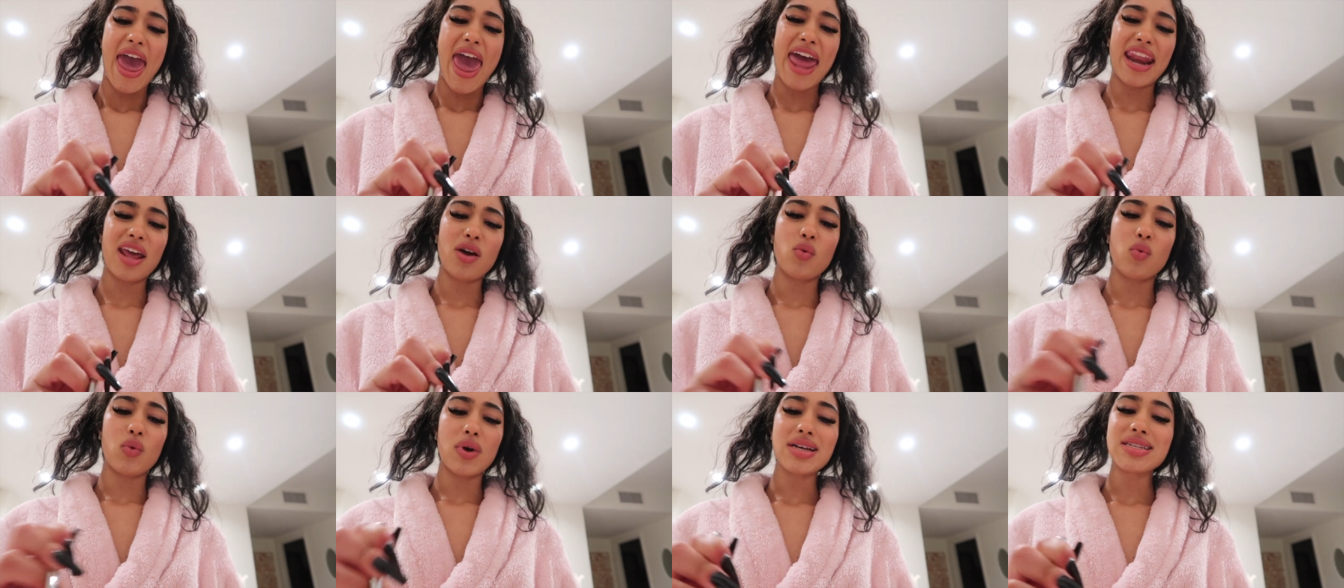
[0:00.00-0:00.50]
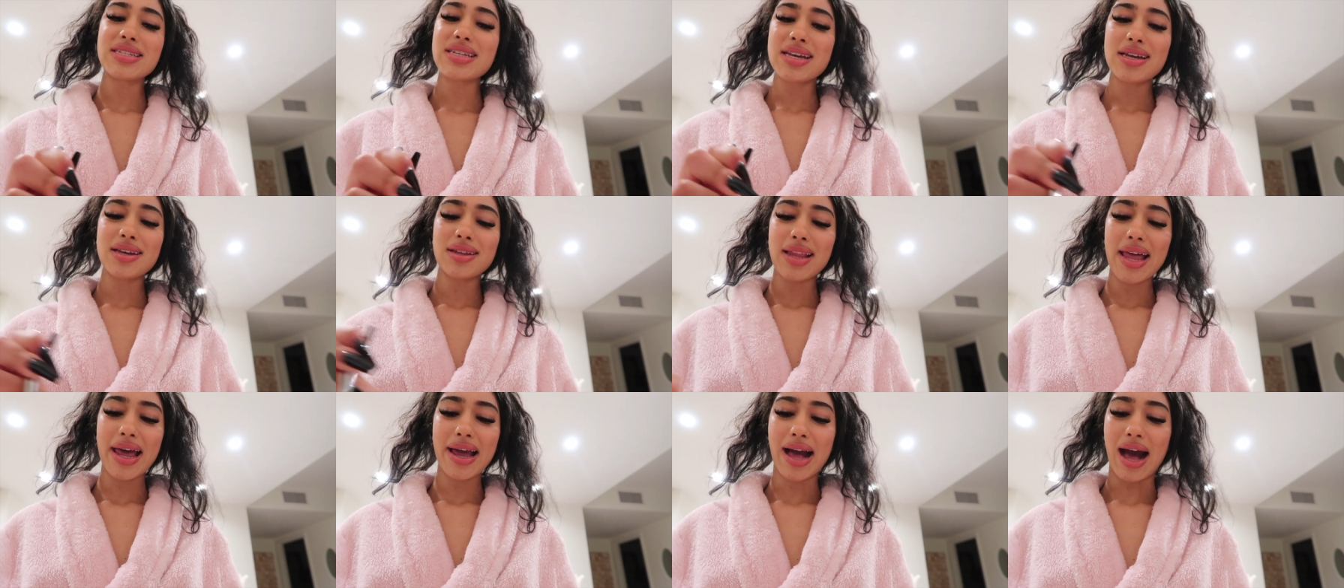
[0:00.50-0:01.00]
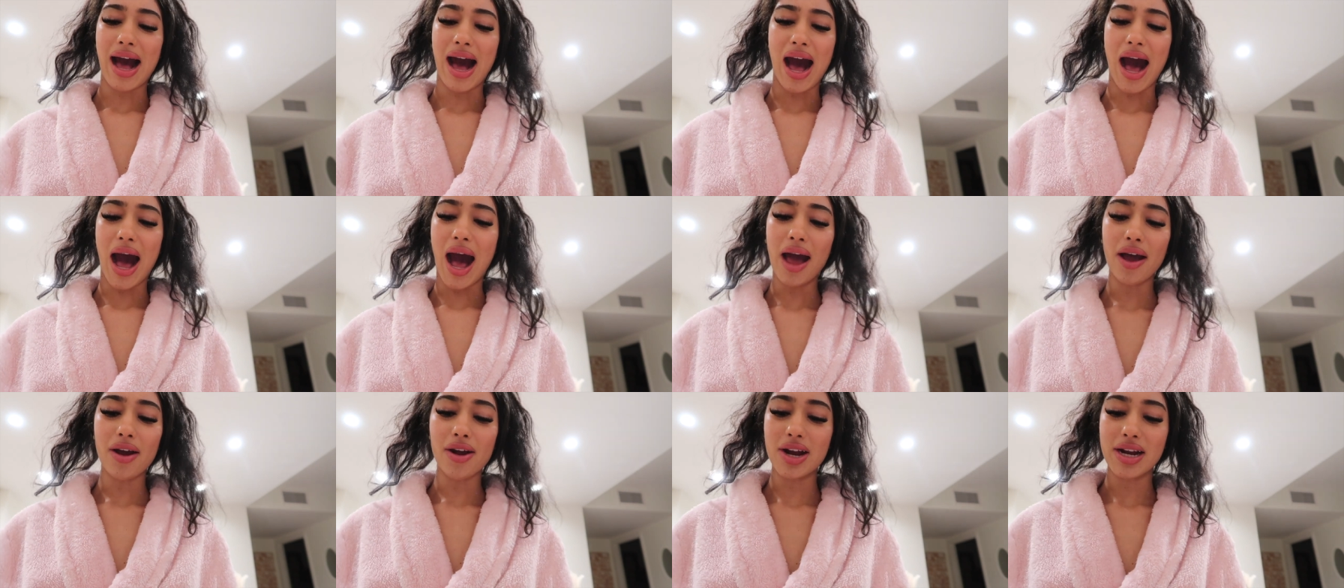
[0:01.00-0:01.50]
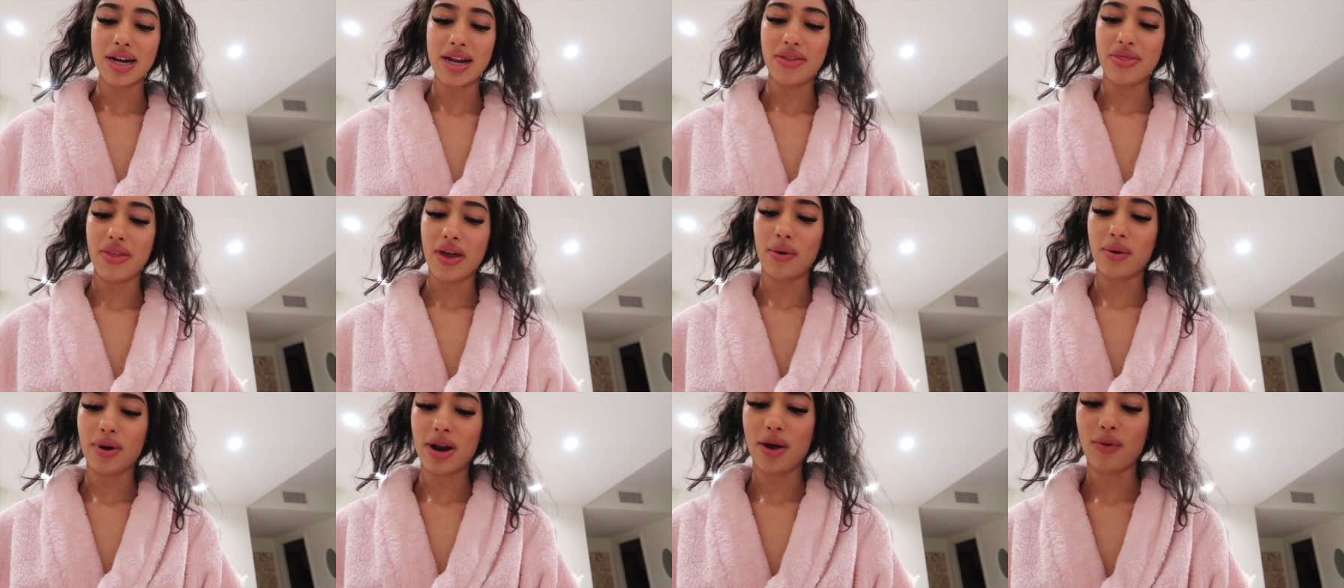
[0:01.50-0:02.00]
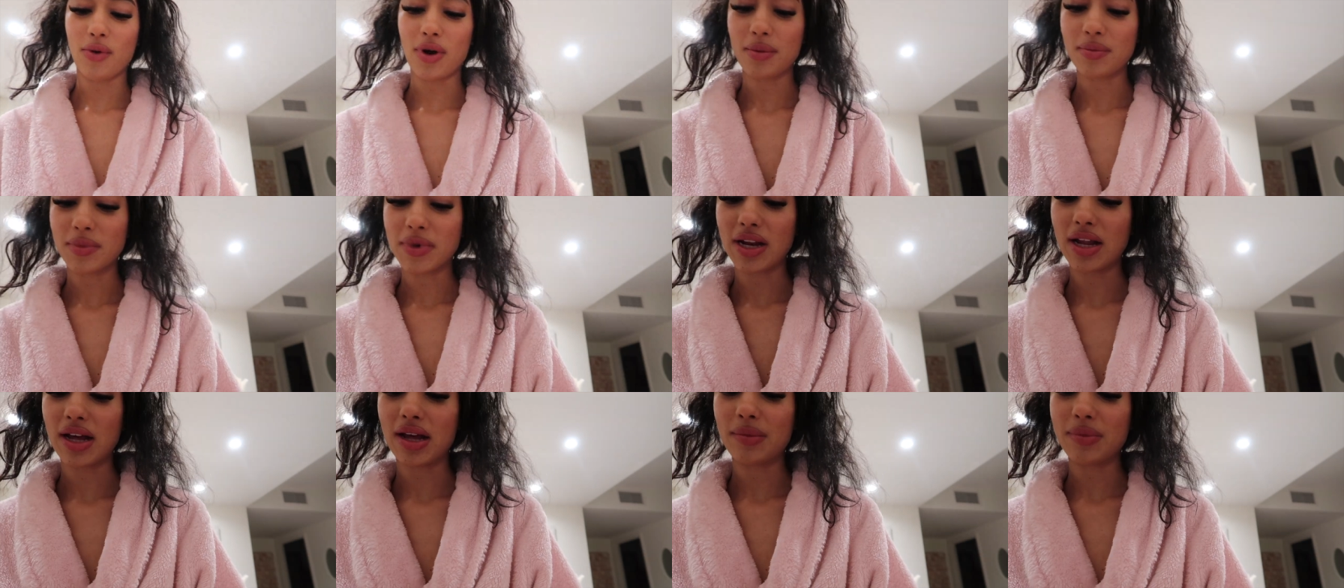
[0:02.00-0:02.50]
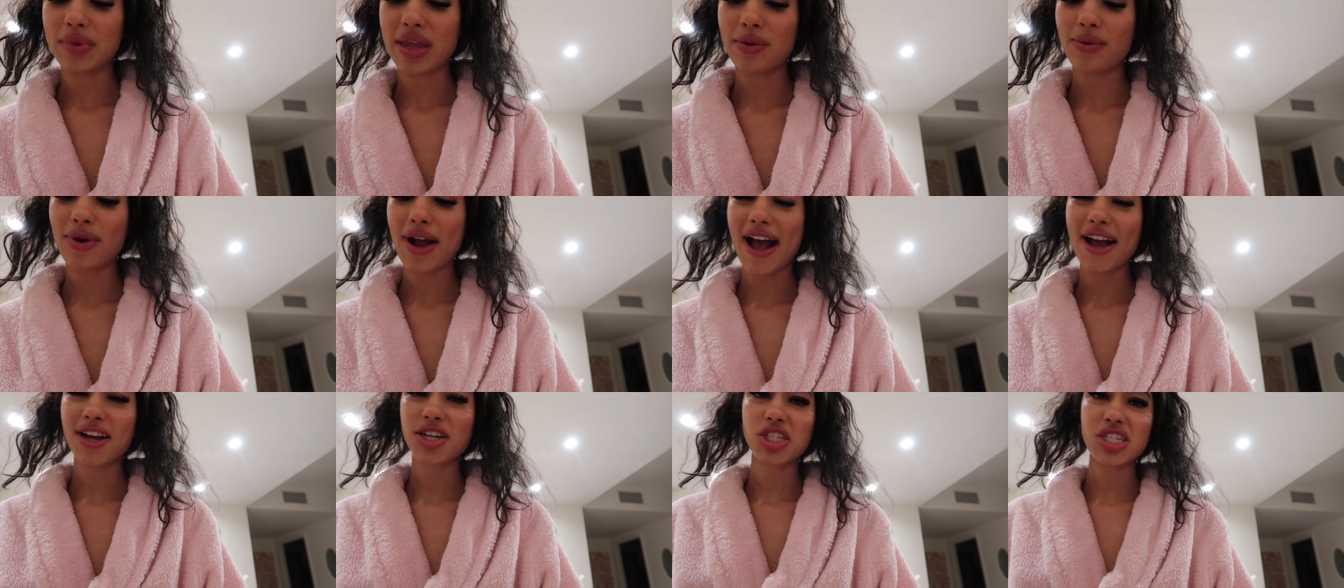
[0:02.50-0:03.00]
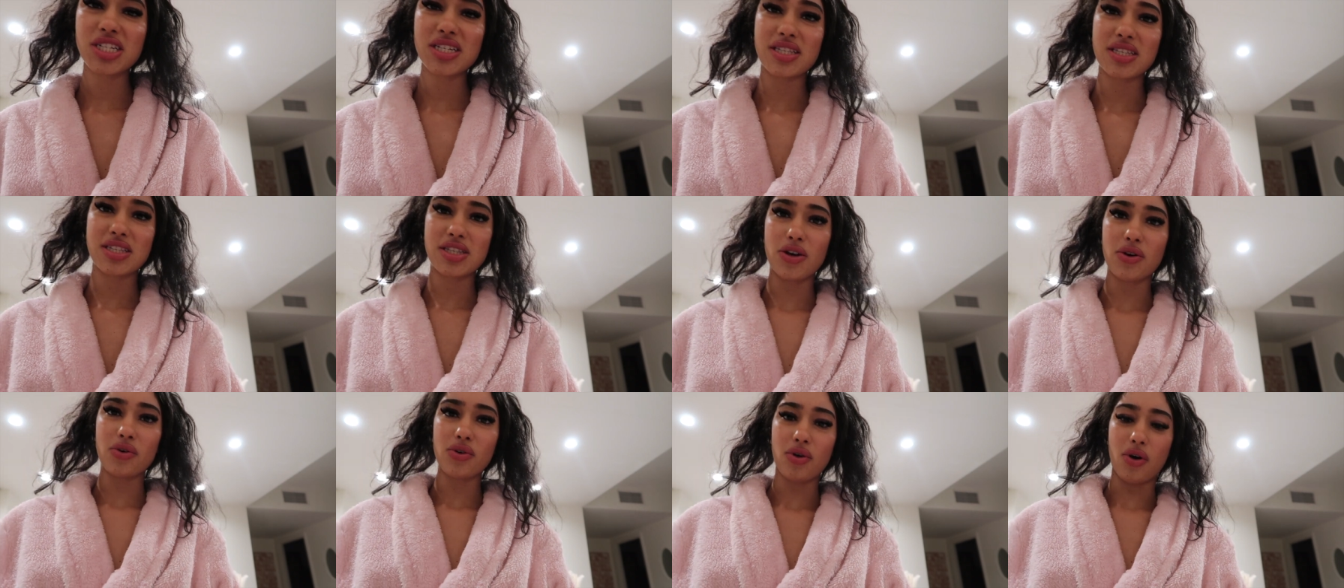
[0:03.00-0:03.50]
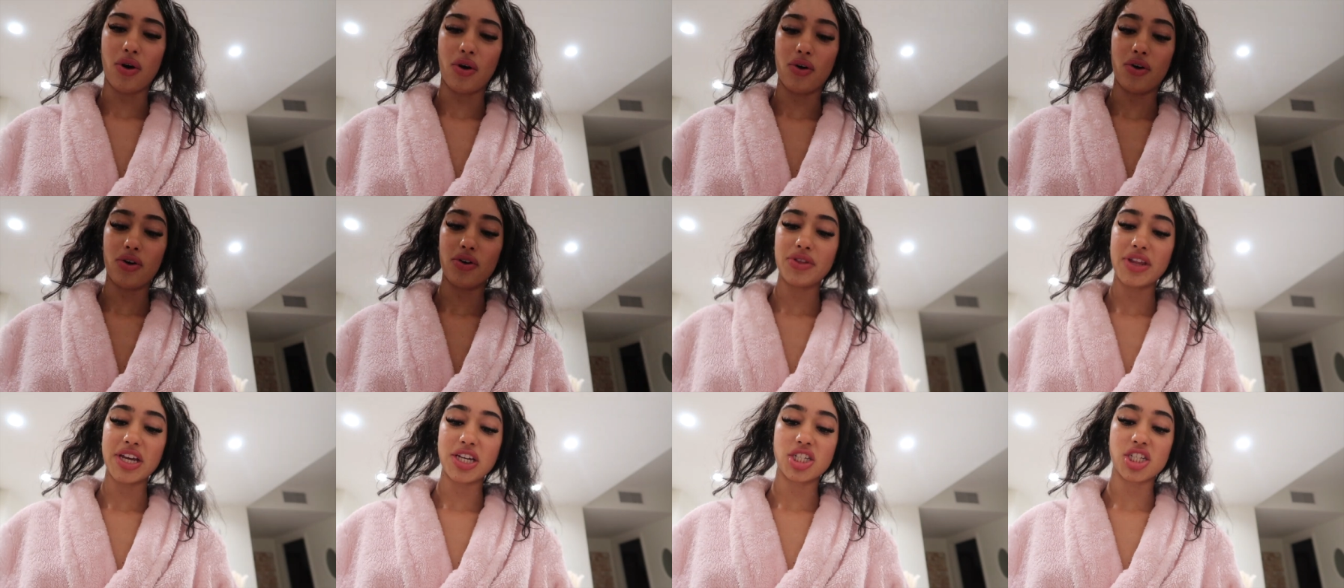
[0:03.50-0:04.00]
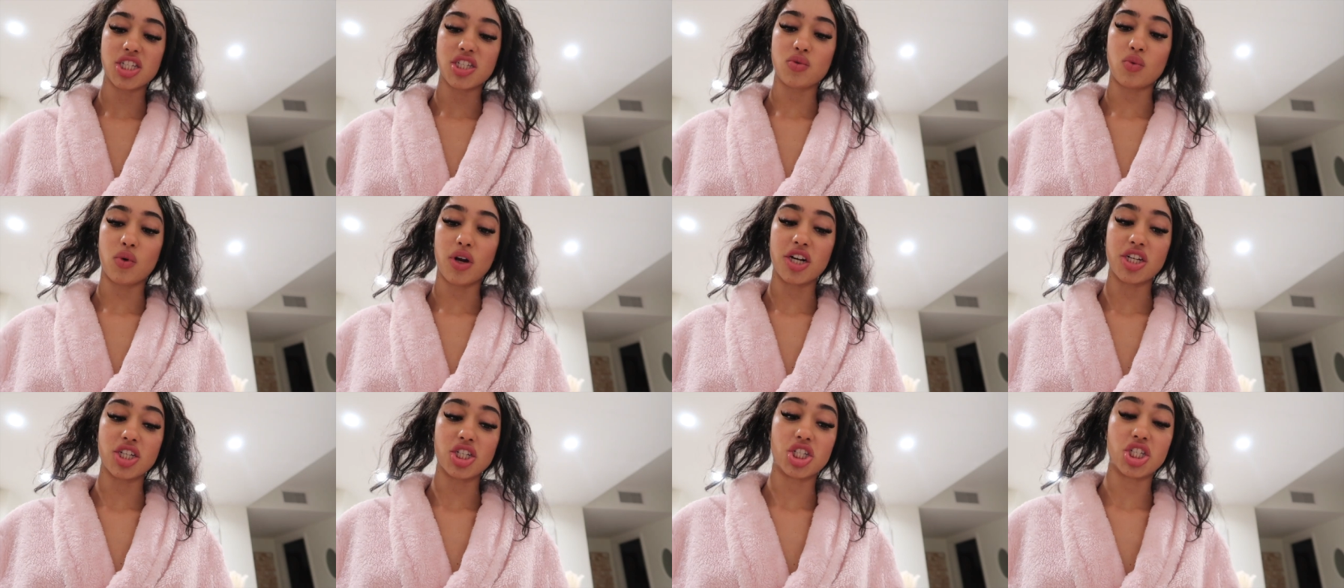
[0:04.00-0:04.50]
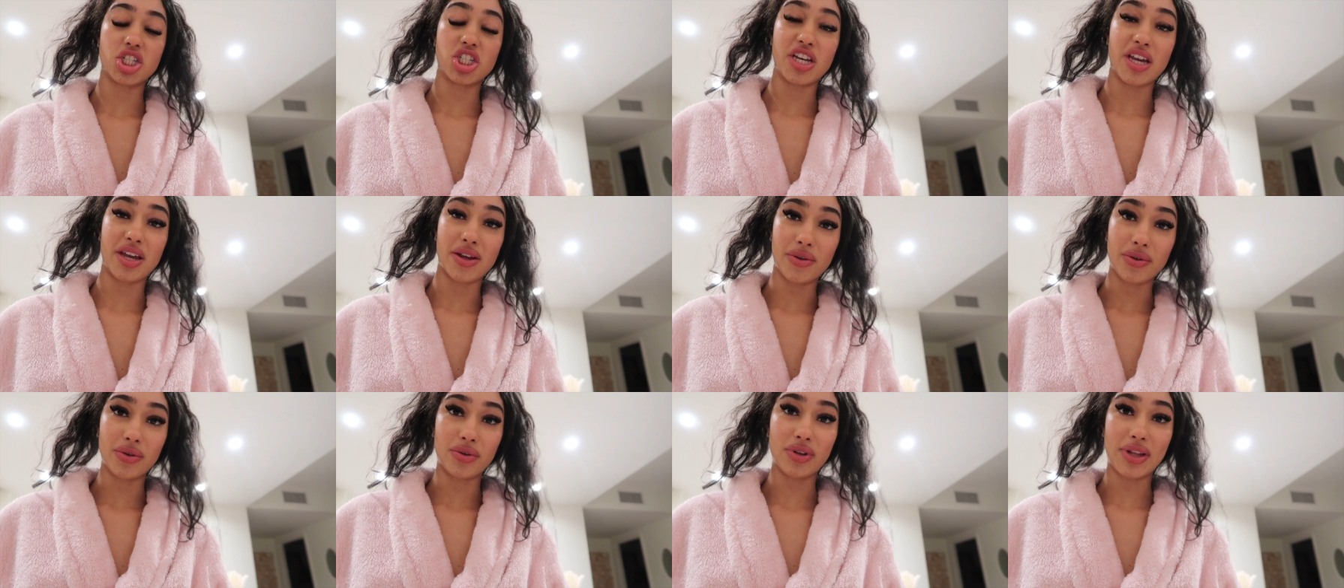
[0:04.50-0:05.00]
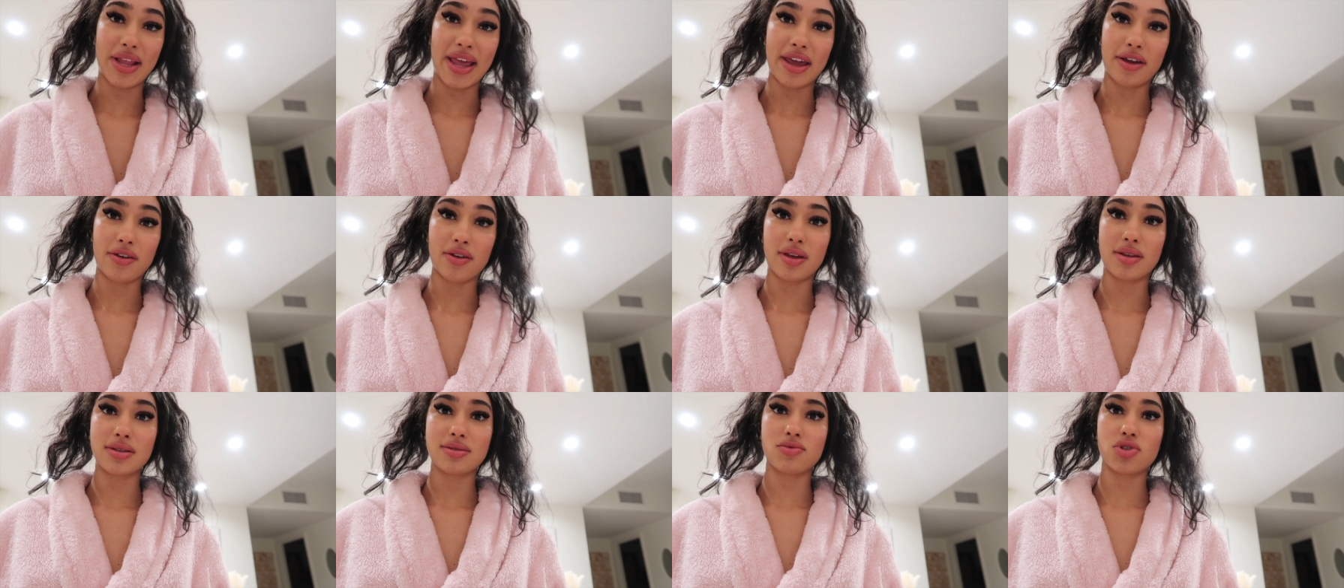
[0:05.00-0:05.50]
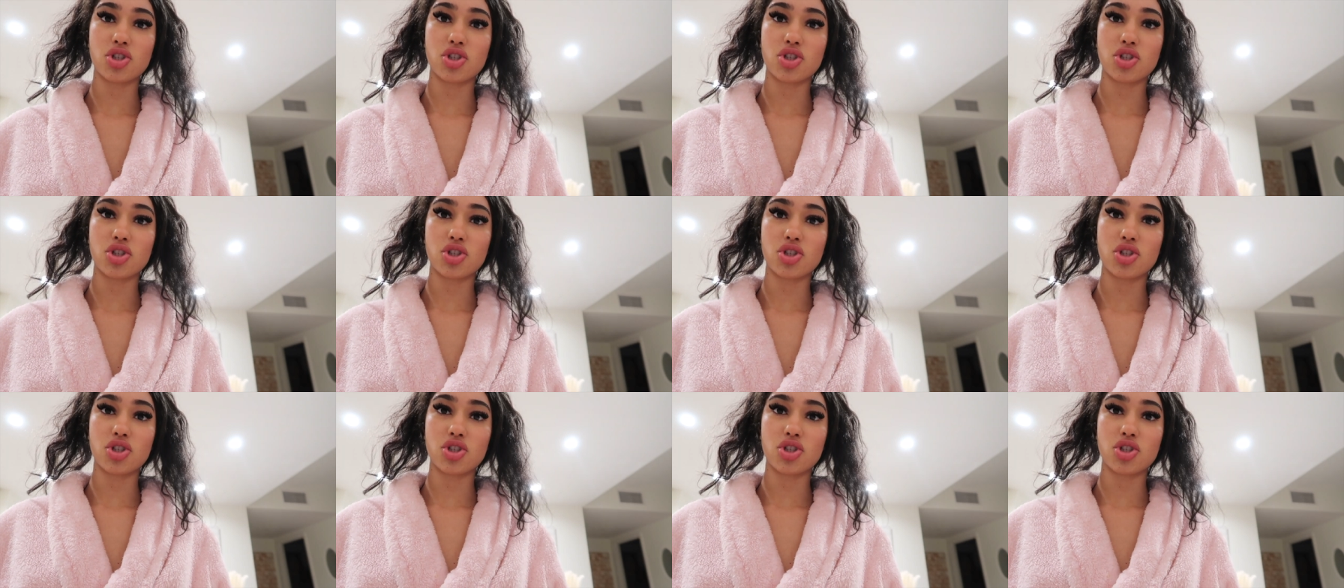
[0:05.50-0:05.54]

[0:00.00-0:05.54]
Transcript: and it wasn't like hot or anything when i warmed it up they were actually still cold they just weren't chilled like